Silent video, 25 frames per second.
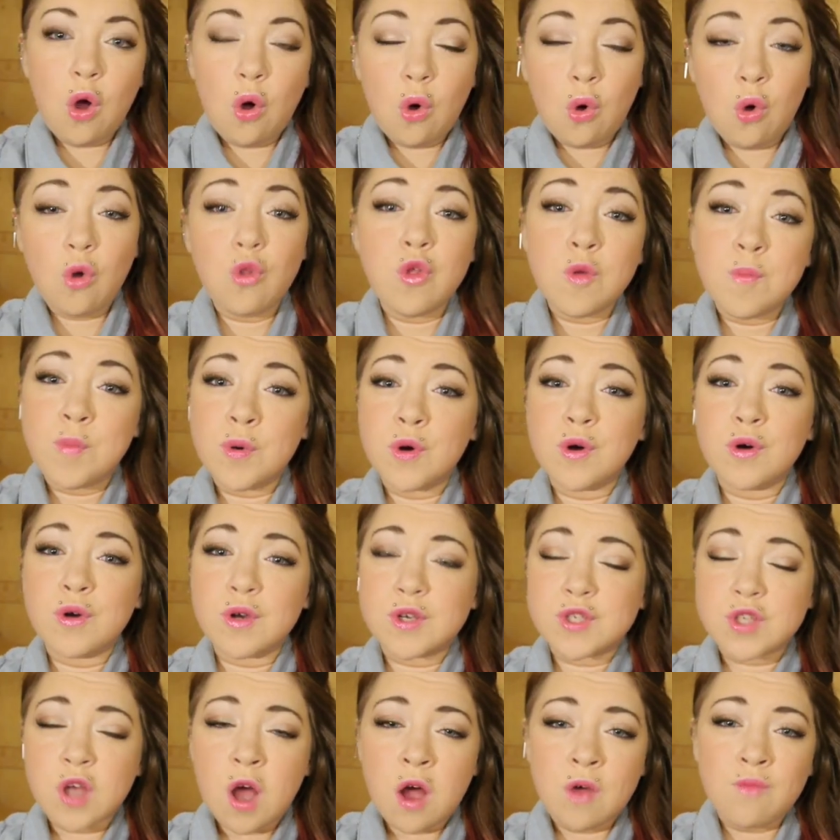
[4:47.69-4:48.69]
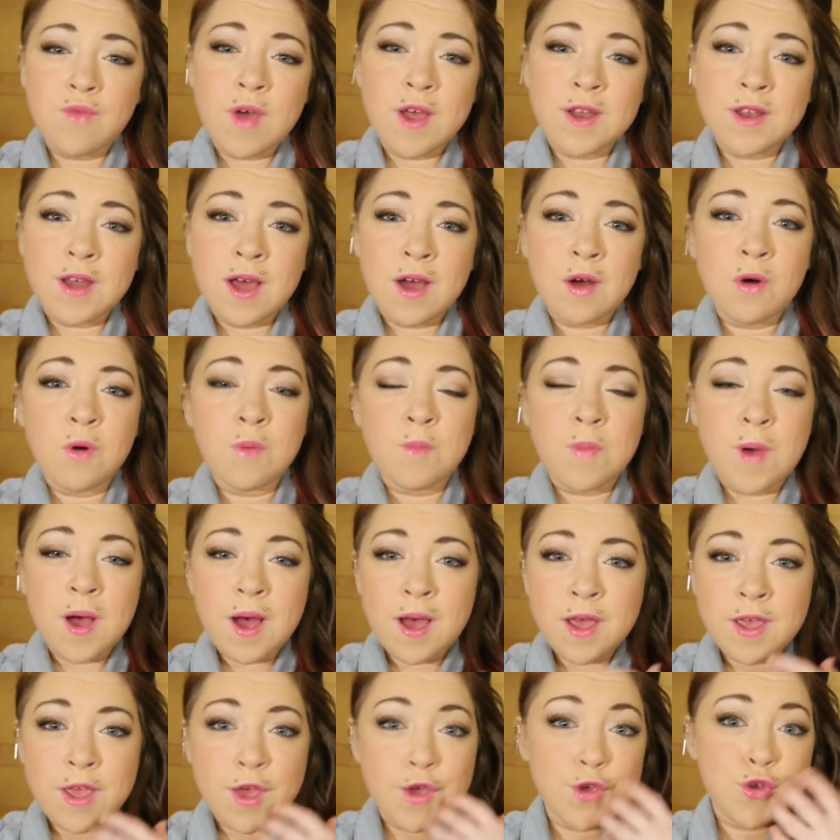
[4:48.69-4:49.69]
All the books are read out
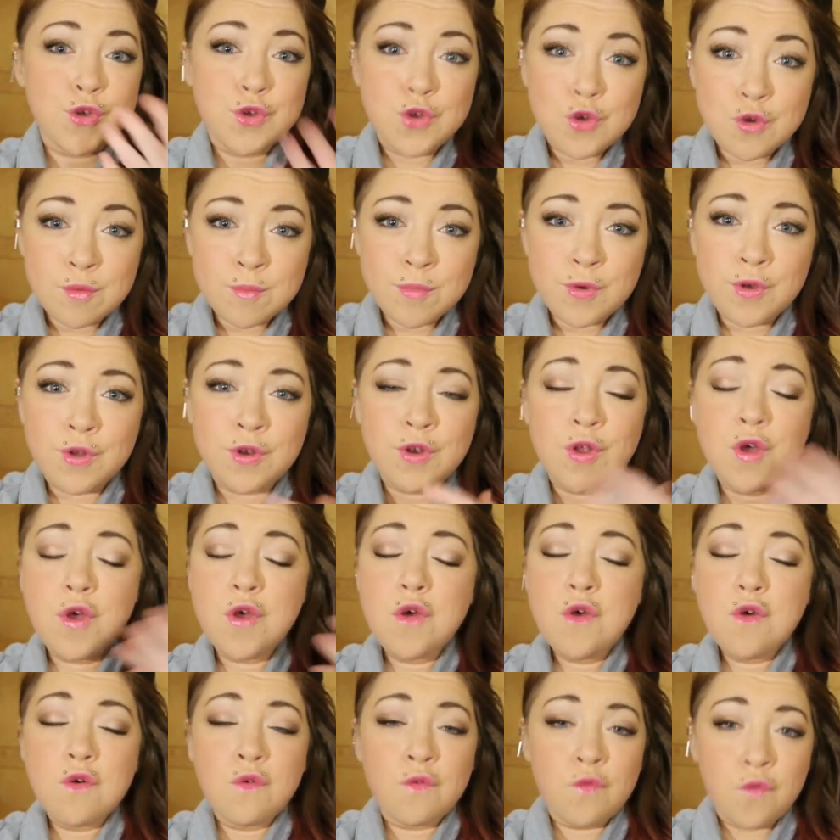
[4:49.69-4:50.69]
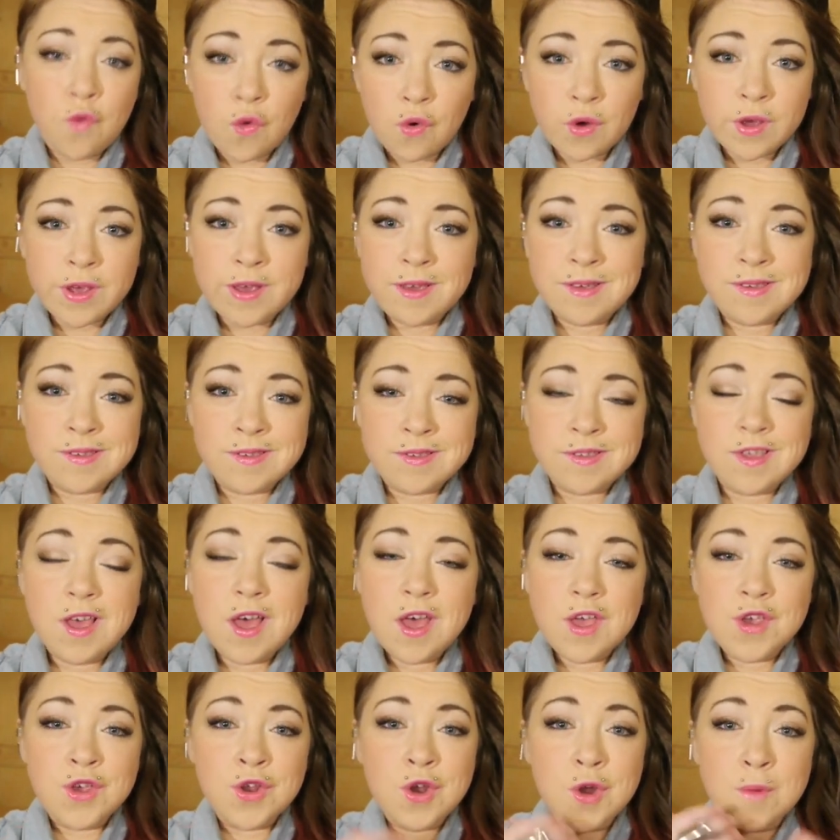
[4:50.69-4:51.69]
by a human voice,
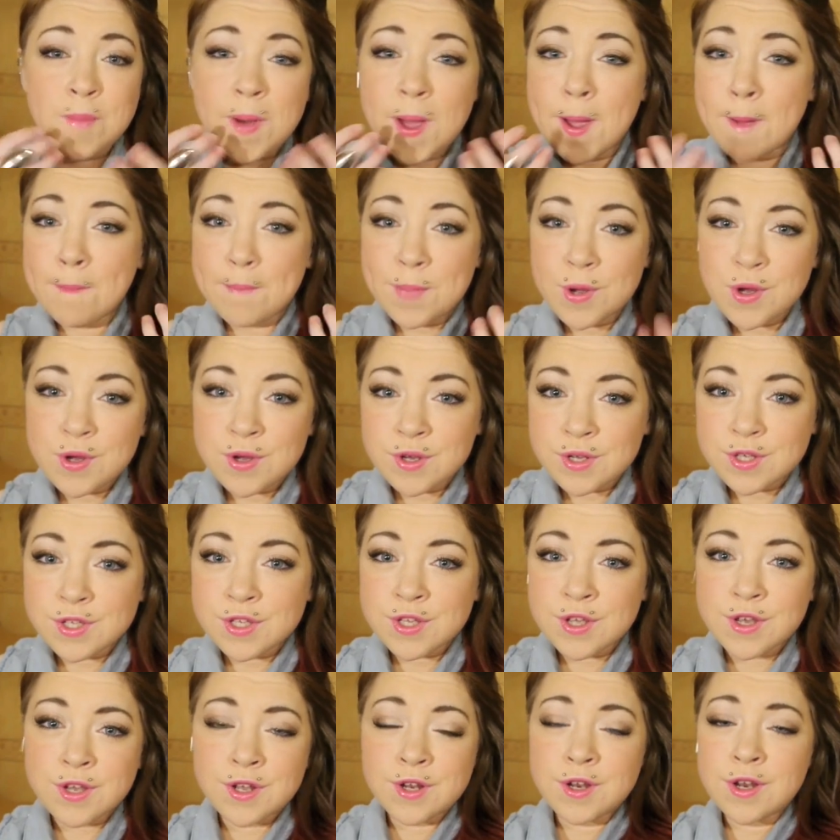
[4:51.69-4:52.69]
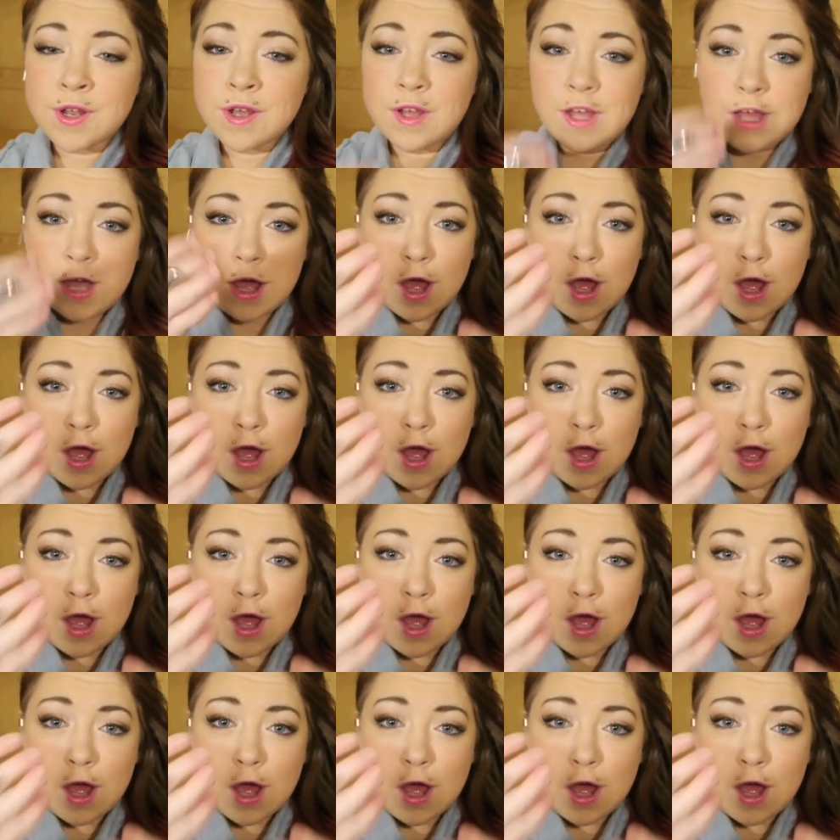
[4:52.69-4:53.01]
you know, by a person,